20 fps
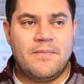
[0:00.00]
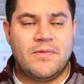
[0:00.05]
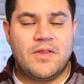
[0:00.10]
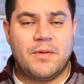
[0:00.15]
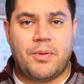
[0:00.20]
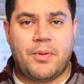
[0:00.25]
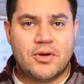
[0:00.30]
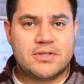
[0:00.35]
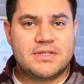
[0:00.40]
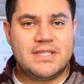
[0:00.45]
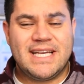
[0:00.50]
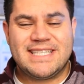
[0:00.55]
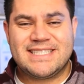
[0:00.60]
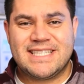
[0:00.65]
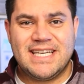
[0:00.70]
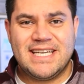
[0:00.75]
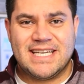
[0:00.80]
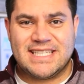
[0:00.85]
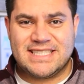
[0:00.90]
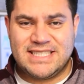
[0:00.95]
The person that's
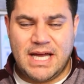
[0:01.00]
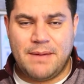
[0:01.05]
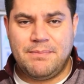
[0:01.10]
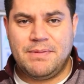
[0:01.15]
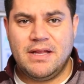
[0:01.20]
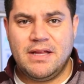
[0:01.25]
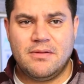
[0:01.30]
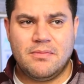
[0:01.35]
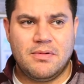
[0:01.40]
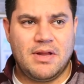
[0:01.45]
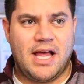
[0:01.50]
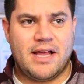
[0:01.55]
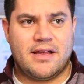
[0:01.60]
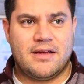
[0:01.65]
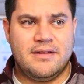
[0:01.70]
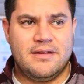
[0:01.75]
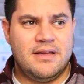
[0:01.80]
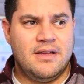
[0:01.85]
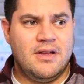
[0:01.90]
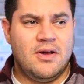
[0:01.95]
going to accept it and be
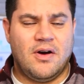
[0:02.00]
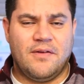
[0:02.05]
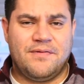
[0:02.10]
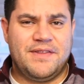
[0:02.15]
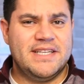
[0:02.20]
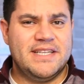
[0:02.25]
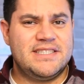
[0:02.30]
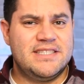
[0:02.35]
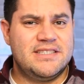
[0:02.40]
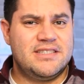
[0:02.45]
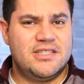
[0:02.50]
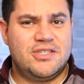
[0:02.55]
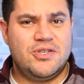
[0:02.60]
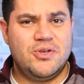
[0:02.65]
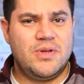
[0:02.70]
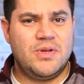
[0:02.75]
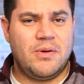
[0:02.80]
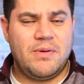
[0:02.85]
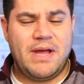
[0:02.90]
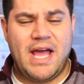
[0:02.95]
like, if this is the
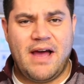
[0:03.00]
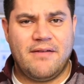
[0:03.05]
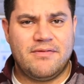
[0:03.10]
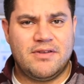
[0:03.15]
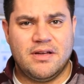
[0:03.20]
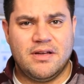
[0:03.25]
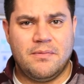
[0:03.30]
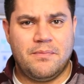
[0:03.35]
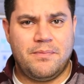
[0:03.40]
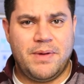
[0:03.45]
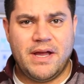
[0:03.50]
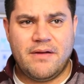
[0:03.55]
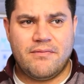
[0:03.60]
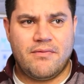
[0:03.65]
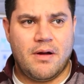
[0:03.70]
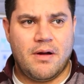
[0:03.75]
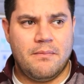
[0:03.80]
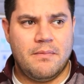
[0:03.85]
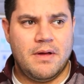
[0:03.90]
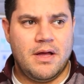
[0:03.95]
two that we have to pick
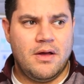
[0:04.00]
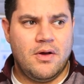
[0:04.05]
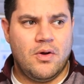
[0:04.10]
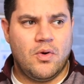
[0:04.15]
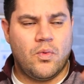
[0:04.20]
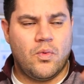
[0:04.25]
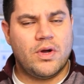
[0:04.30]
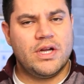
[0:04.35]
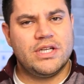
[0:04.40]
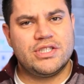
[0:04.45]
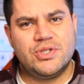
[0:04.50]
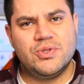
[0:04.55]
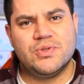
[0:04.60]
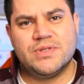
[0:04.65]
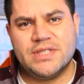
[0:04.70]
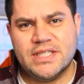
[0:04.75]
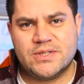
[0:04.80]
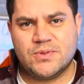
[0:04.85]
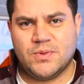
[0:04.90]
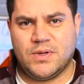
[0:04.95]
from, we're going to
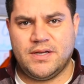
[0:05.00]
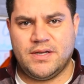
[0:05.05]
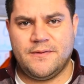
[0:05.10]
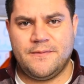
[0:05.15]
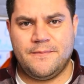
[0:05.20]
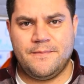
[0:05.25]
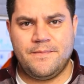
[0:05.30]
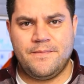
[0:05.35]
choose this one.